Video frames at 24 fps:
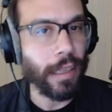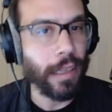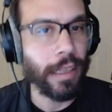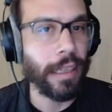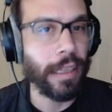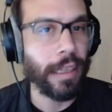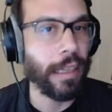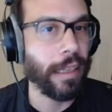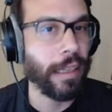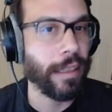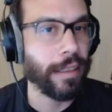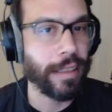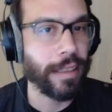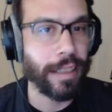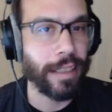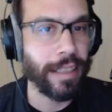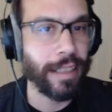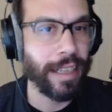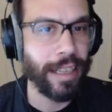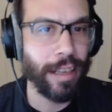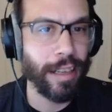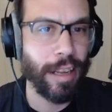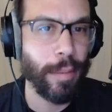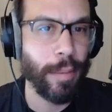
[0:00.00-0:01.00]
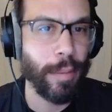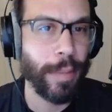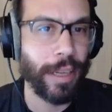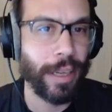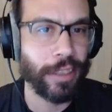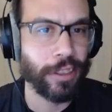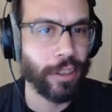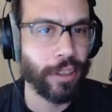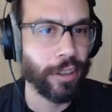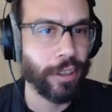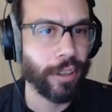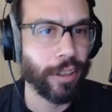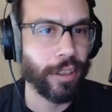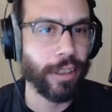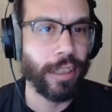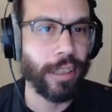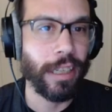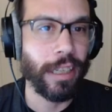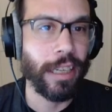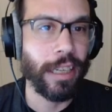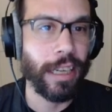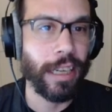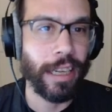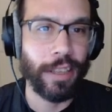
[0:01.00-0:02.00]
The Titanium Impact Choker
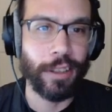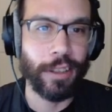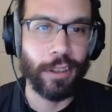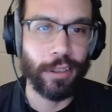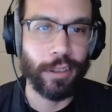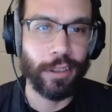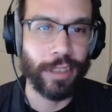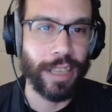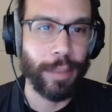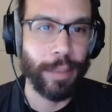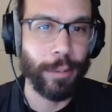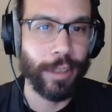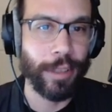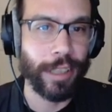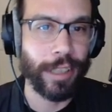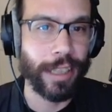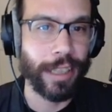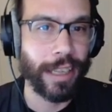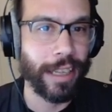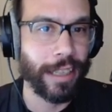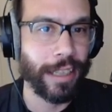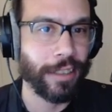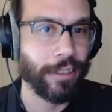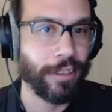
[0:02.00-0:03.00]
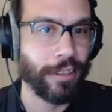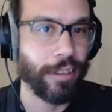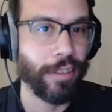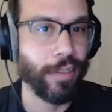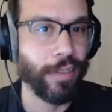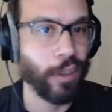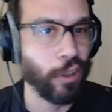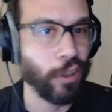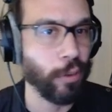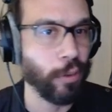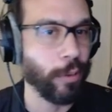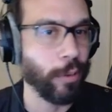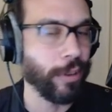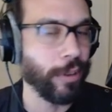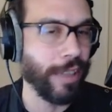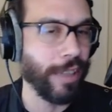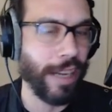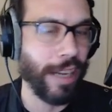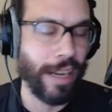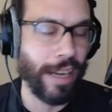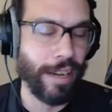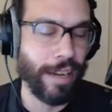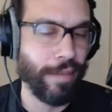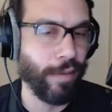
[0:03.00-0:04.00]
and the Gold Amulet of Kings are a virtual
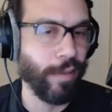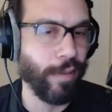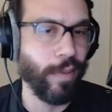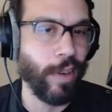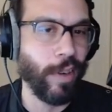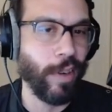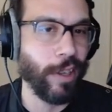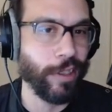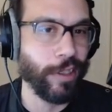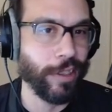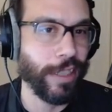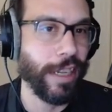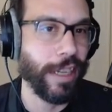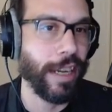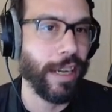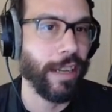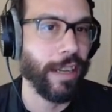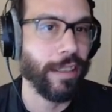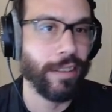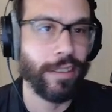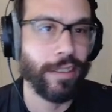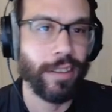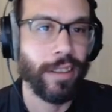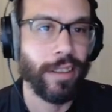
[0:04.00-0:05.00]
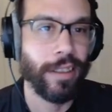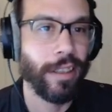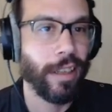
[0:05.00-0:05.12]
tie for Frost DKs.